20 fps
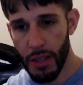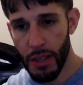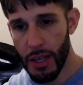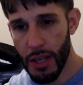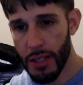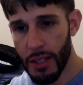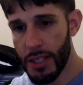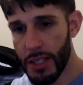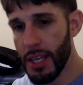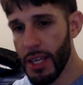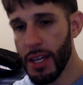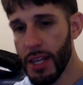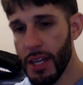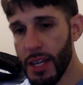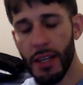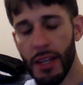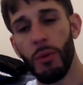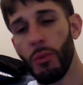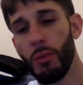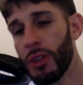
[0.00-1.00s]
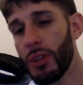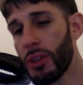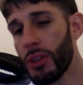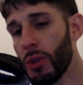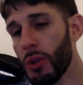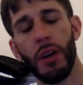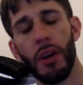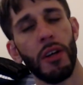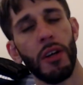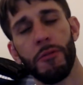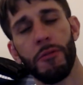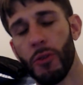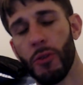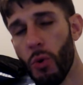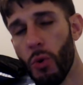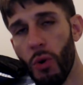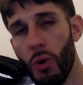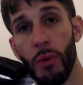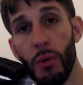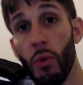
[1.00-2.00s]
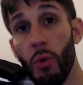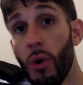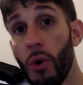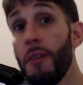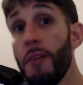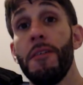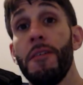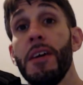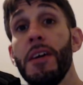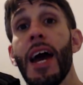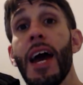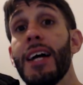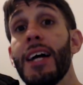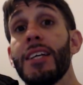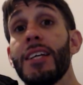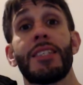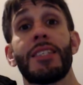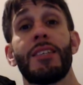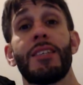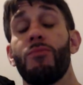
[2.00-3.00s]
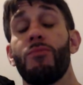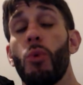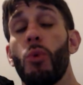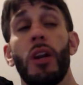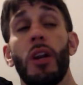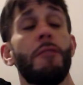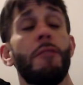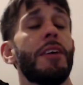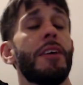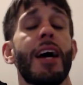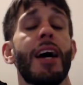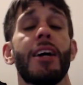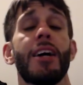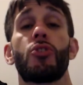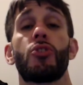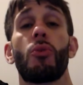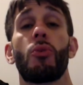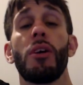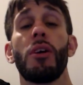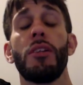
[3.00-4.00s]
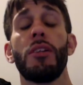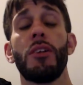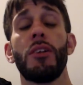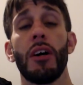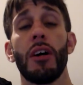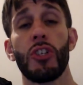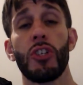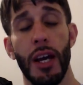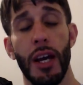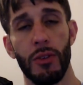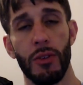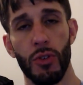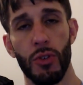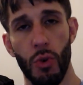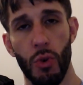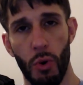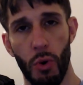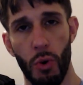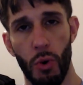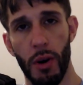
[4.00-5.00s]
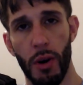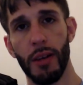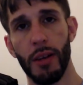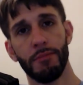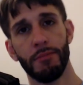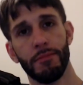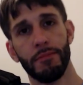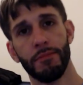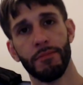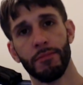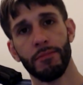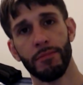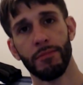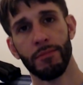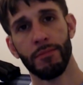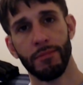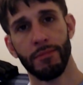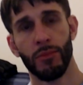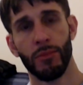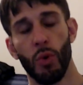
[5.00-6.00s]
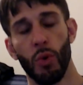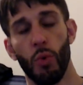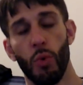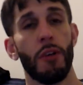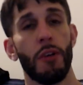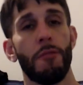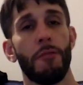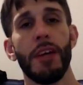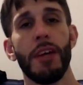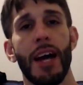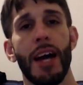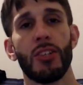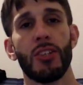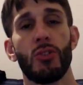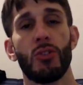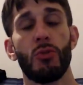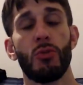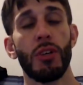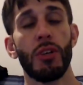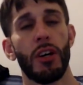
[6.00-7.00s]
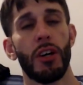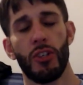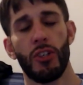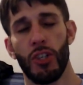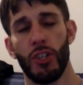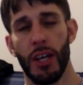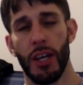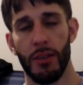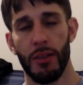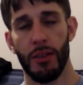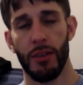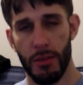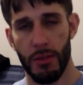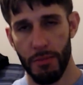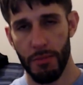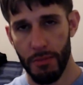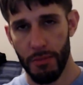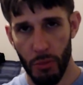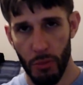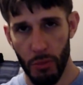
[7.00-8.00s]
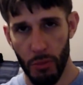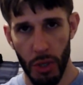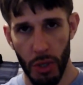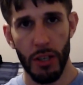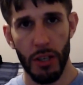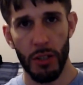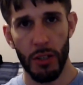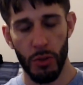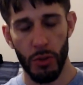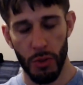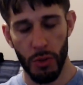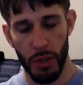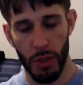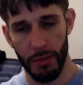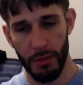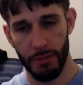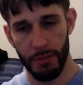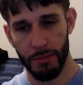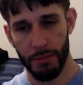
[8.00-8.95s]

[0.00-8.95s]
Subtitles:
see again with the what if, Corey. What if he has 3 touchdowns, Corey? What if he has 3 touchdowns? What are you going to do then?